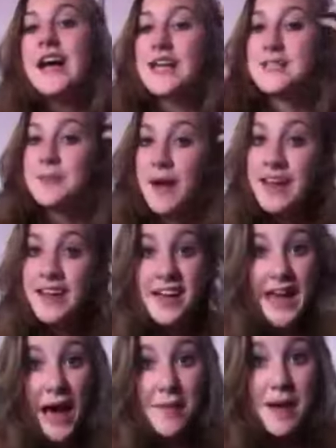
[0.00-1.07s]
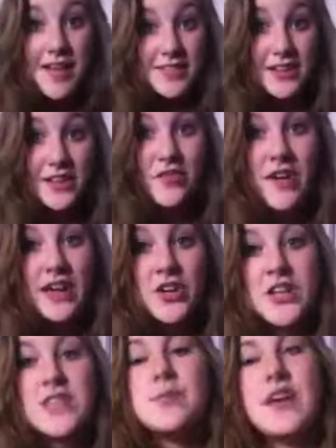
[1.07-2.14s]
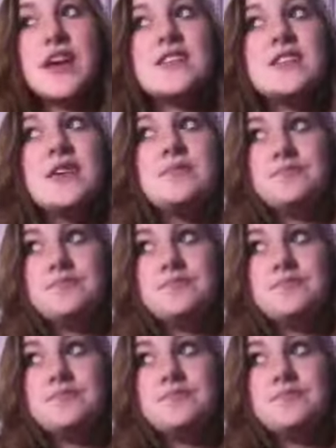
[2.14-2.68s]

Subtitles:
And depending on how bad the cliffhanger is, because